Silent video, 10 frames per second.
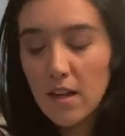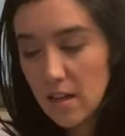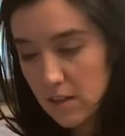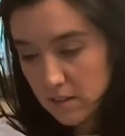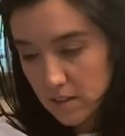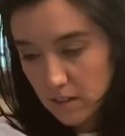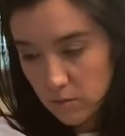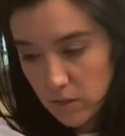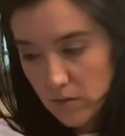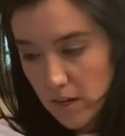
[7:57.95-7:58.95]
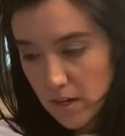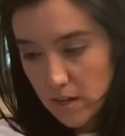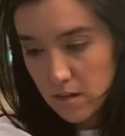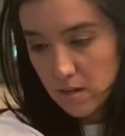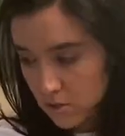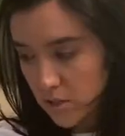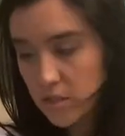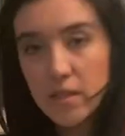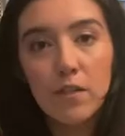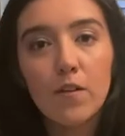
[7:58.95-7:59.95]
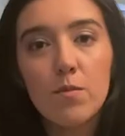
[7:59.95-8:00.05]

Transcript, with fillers: I don't think we've had a Chardonnay from